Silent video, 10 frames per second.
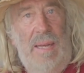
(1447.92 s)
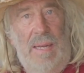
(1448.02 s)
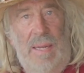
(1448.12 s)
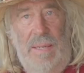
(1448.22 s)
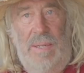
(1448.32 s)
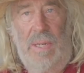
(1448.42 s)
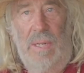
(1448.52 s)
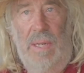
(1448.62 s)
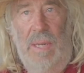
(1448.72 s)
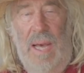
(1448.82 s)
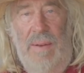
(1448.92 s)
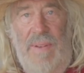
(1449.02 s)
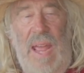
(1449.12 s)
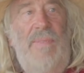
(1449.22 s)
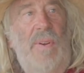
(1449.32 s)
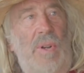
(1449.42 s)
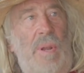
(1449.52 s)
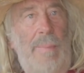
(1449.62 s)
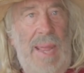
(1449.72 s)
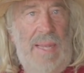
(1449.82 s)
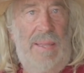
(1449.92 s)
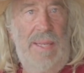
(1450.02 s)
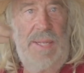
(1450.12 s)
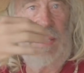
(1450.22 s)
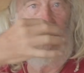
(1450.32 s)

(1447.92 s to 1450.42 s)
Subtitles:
took a lot of effort to make this